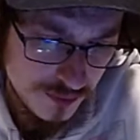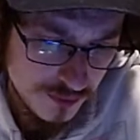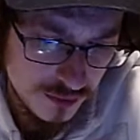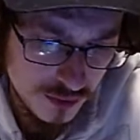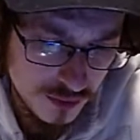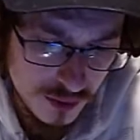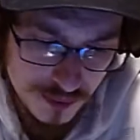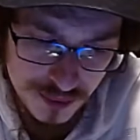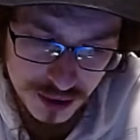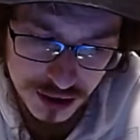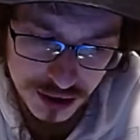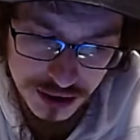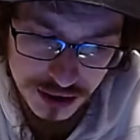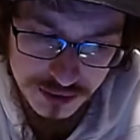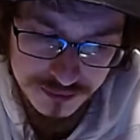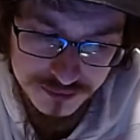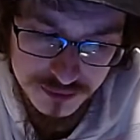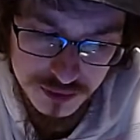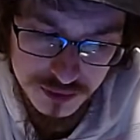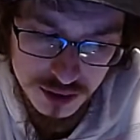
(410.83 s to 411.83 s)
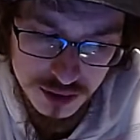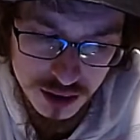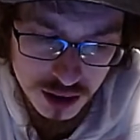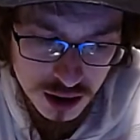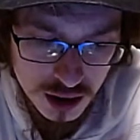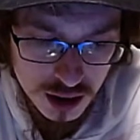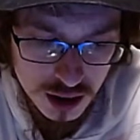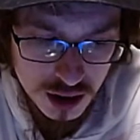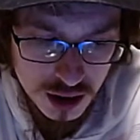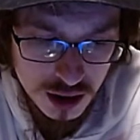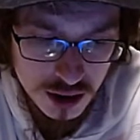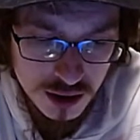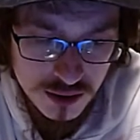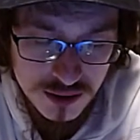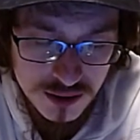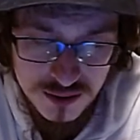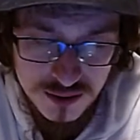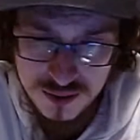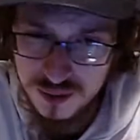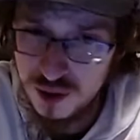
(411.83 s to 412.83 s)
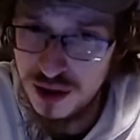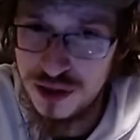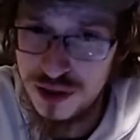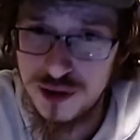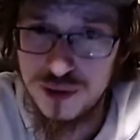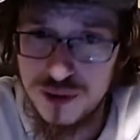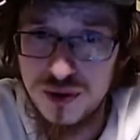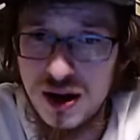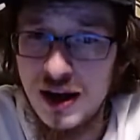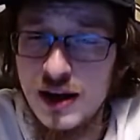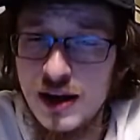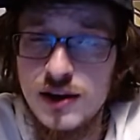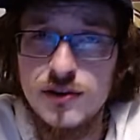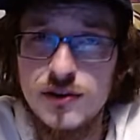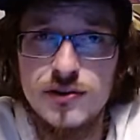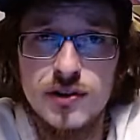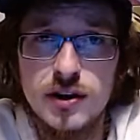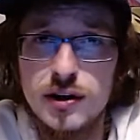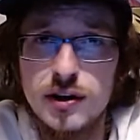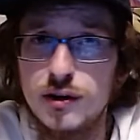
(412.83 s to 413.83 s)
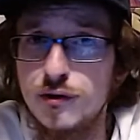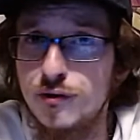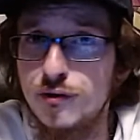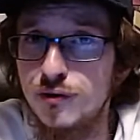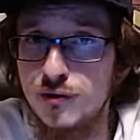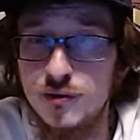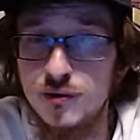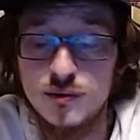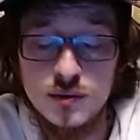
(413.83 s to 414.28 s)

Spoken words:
But with the rise of